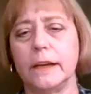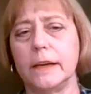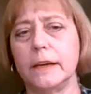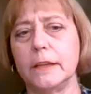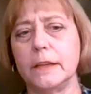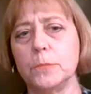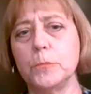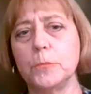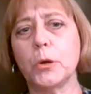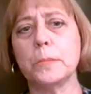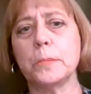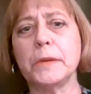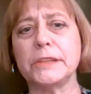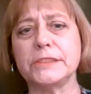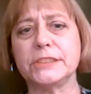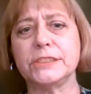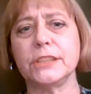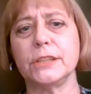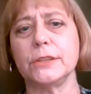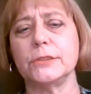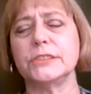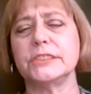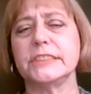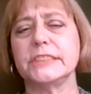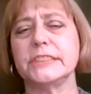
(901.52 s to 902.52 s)
the more
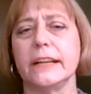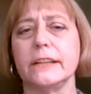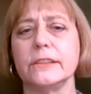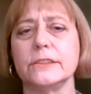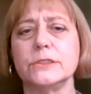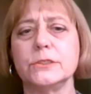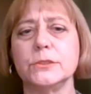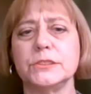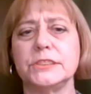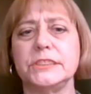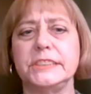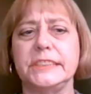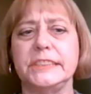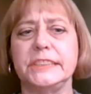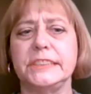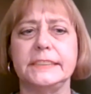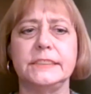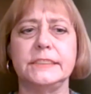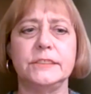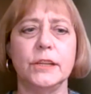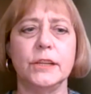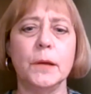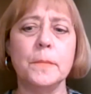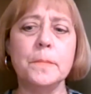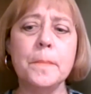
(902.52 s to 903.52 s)
musculoskeletal
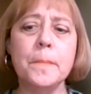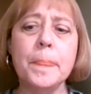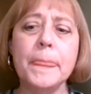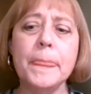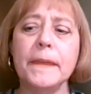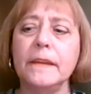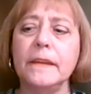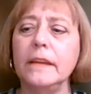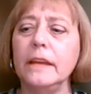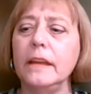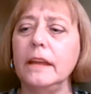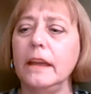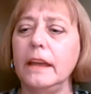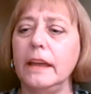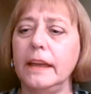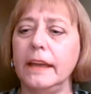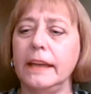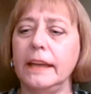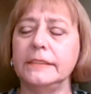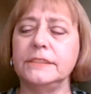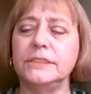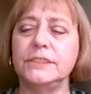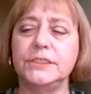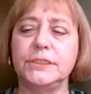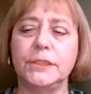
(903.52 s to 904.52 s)
system.
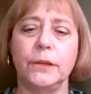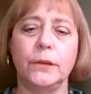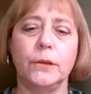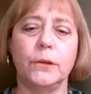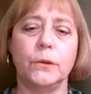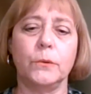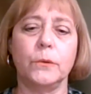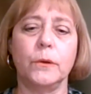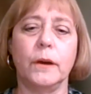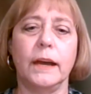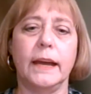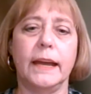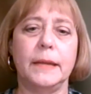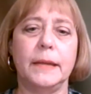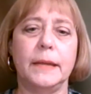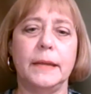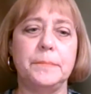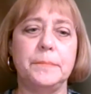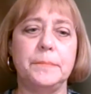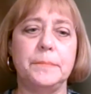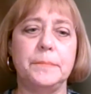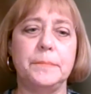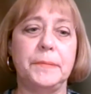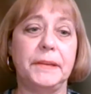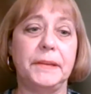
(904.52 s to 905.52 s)
And so
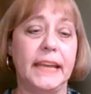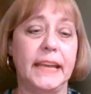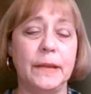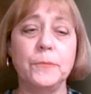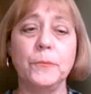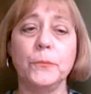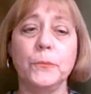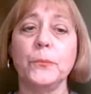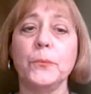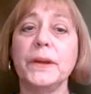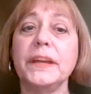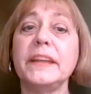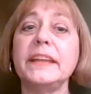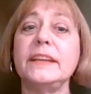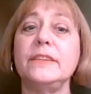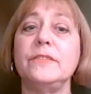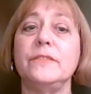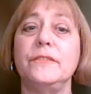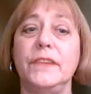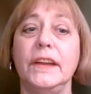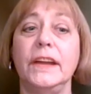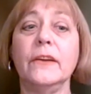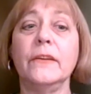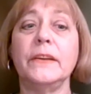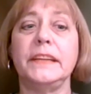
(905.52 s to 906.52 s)
I became really
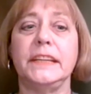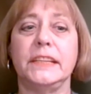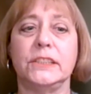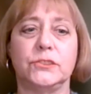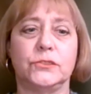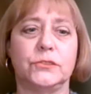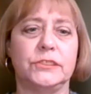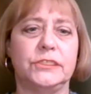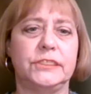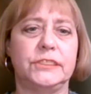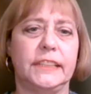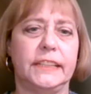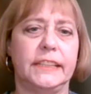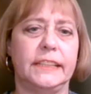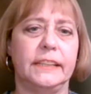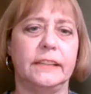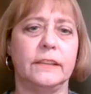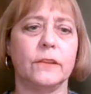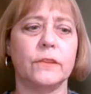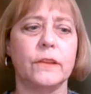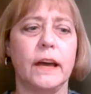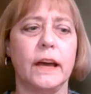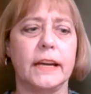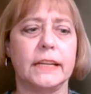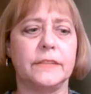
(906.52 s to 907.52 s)
very interested in
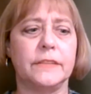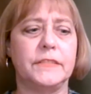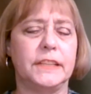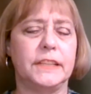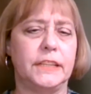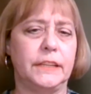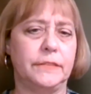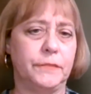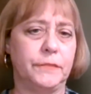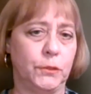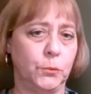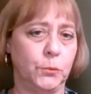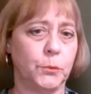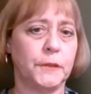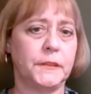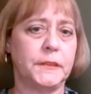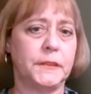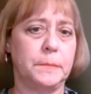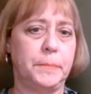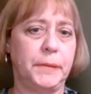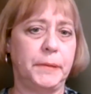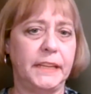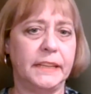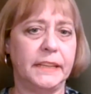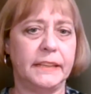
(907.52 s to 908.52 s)
a lot of the different
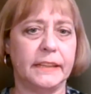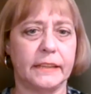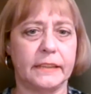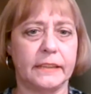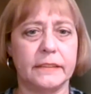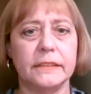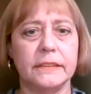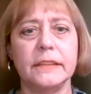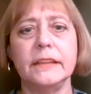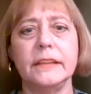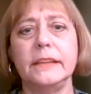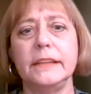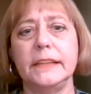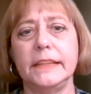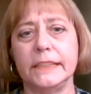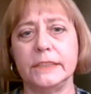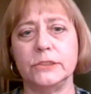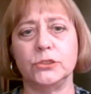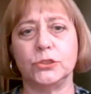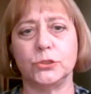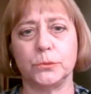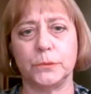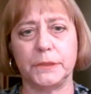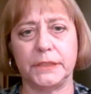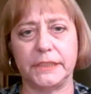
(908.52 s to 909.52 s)
orthopedic
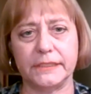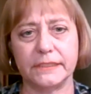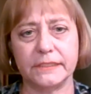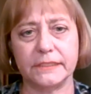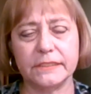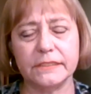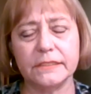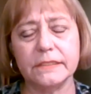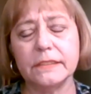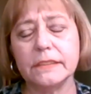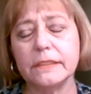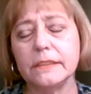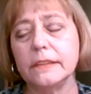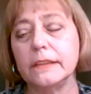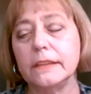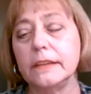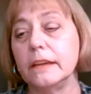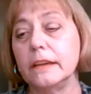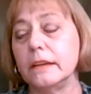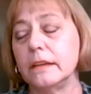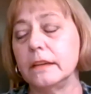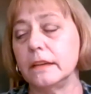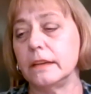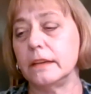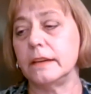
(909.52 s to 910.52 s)
injuries
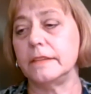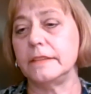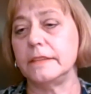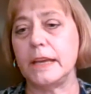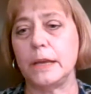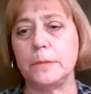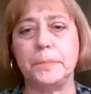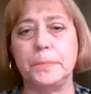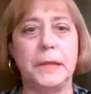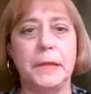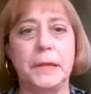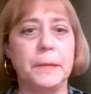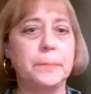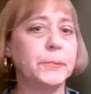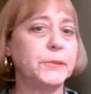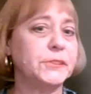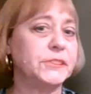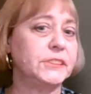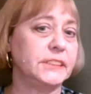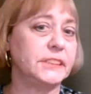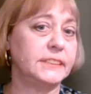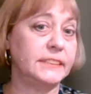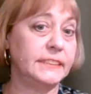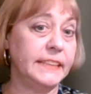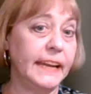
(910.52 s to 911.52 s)
that people
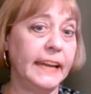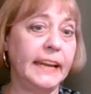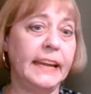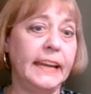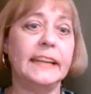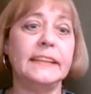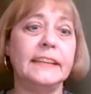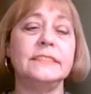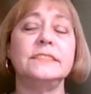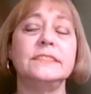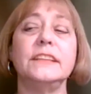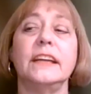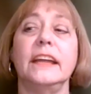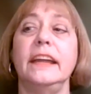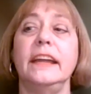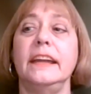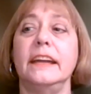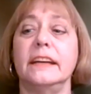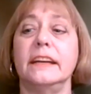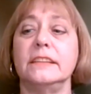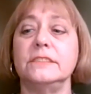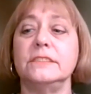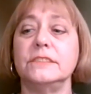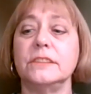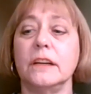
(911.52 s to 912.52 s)
sustained.
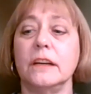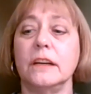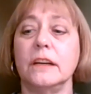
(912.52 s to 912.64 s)
And